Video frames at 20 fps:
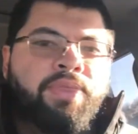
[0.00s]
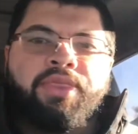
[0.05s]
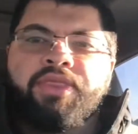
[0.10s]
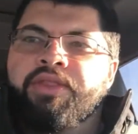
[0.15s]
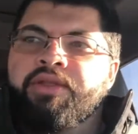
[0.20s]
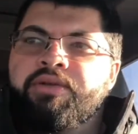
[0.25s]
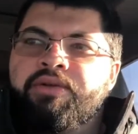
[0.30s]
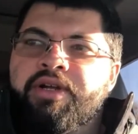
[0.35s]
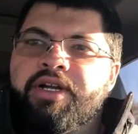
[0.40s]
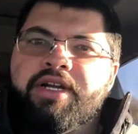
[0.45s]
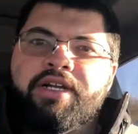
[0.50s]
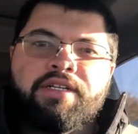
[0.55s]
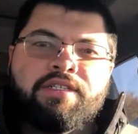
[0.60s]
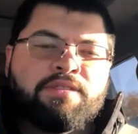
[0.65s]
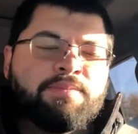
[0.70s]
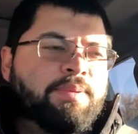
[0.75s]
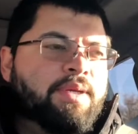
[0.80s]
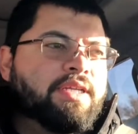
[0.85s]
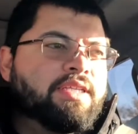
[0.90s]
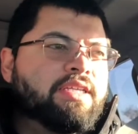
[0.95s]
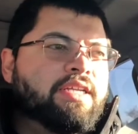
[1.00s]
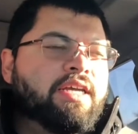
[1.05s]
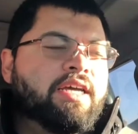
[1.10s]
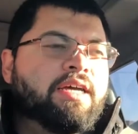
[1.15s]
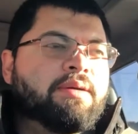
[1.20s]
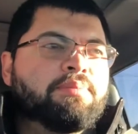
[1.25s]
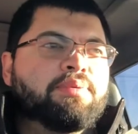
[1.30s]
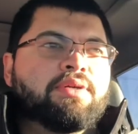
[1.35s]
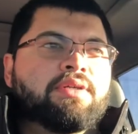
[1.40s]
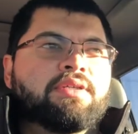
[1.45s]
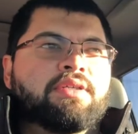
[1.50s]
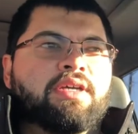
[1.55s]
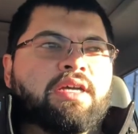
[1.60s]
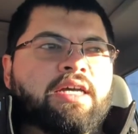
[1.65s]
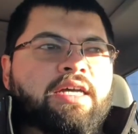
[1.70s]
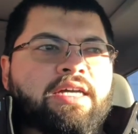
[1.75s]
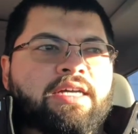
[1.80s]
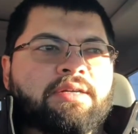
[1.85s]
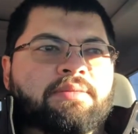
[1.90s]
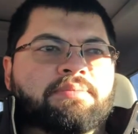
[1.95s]
All right, just picked it up.
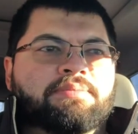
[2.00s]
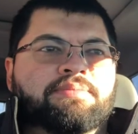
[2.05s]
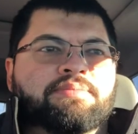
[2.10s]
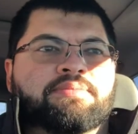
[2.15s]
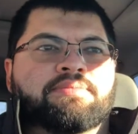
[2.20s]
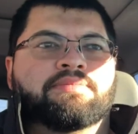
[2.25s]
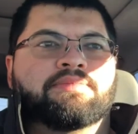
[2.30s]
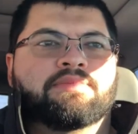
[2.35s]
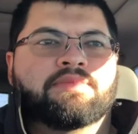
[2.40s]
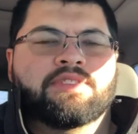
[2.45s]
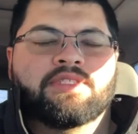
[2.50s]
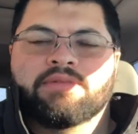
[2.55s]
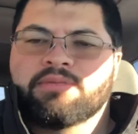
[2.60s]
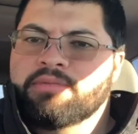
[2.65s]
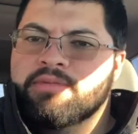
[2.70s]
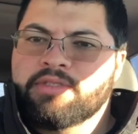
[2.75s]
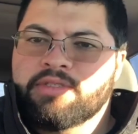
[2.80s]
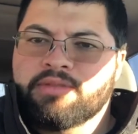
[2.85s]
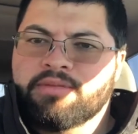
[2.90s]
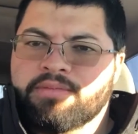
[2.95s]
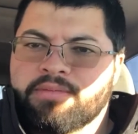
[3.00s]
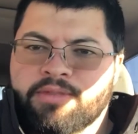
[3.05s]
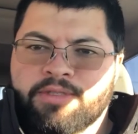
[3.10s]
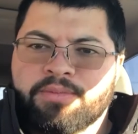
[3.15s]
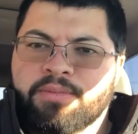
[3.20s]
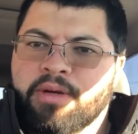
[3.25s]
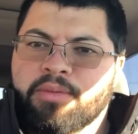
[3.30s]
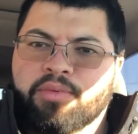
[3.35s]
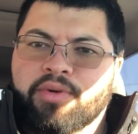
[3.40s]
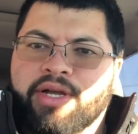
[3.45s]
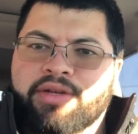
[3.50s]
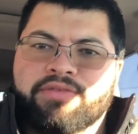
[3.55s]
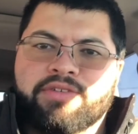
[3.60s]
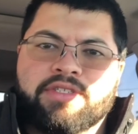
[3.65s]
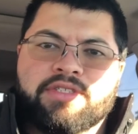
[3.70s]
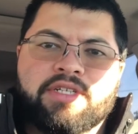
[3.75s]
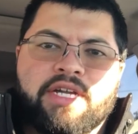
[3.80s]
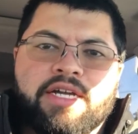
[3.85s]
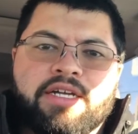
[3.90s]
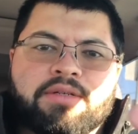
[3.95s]
Um, it's like small
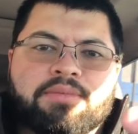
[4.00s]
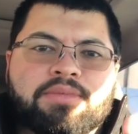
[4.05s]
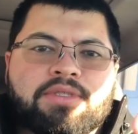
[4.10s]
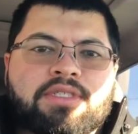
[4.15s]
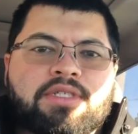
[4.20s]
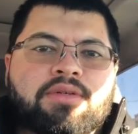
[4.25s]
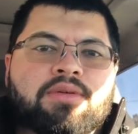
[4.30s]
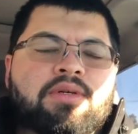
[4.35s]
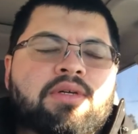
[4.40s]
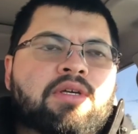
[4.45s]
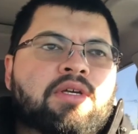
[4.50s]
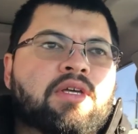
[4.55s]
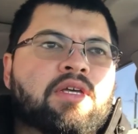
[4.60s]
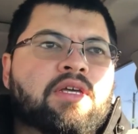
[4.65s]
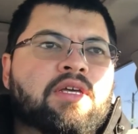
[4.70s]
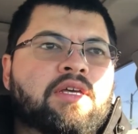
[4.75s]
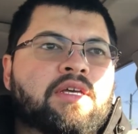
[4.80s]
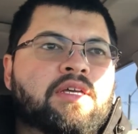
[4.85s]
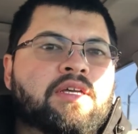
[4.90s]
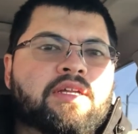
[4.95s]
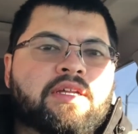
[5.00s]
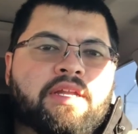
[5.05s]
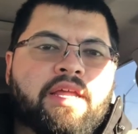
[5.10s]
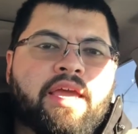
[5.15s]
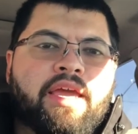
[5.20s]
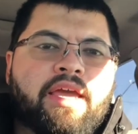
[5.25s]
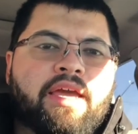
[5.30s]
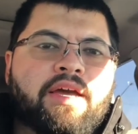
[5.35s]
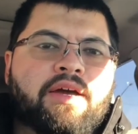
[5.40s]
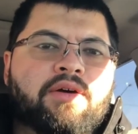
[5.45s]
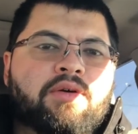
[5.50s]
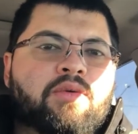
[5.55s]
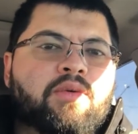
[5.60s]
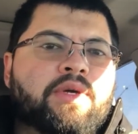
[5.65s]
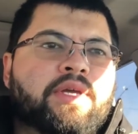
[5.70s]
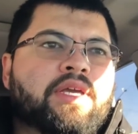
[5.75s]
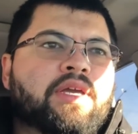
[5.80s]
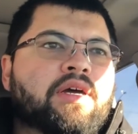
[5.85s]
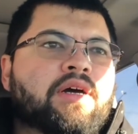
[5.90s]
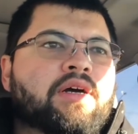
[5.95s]
breakfast item. So now
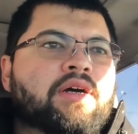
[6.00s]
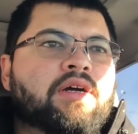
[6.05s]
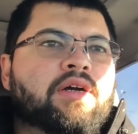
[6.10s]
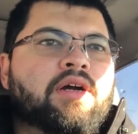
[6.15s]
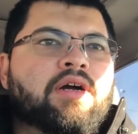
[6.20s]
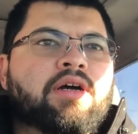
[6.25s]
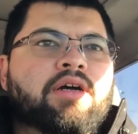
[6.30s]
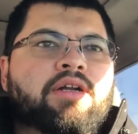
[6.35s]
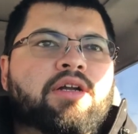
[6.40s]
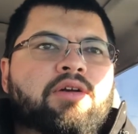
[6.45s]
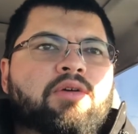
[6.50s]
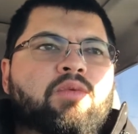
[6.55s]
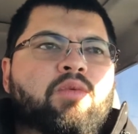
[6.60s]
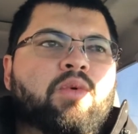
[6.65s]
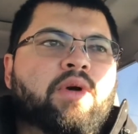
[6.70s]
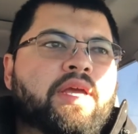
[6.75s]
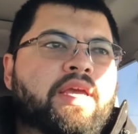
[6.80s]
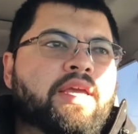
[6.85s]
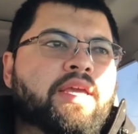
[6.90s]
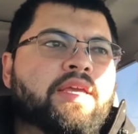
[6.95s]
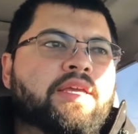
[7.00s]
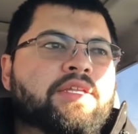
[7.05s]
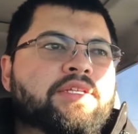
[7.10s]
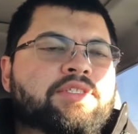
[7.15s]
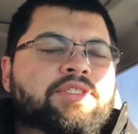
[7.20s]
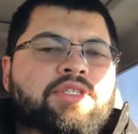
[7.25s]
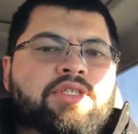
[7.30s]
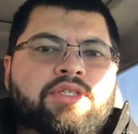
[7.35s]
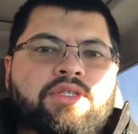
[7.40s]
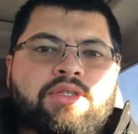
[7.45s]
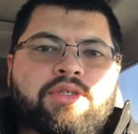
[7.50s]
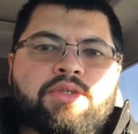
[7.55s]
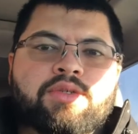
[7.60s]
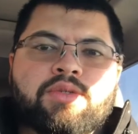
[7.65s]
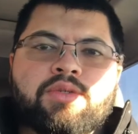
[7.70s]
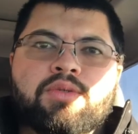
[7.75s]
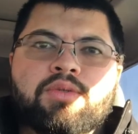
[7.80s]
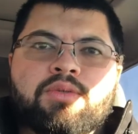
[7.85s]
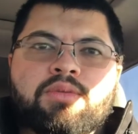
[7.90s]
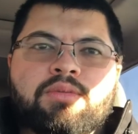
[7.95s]
we are on our way
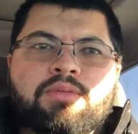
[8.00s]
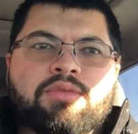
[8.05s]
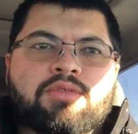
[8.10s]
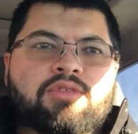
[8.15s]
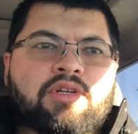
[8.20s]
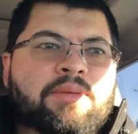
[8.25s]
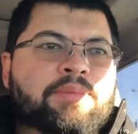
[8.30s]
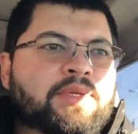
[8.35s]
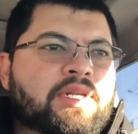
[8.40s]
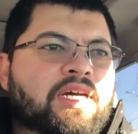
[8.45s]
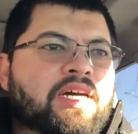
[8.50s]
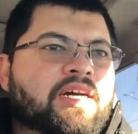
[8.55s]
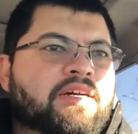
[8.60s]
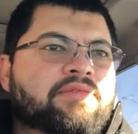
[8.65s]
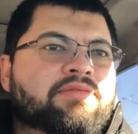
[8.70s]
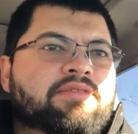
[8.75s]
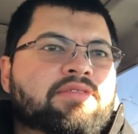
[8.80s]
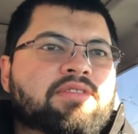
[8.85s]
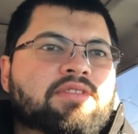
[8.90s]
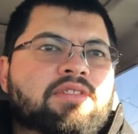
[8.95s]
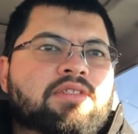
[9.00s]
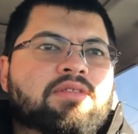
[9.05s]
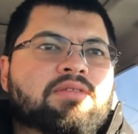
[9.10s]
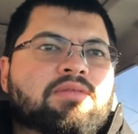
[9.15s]
to drop it off. So.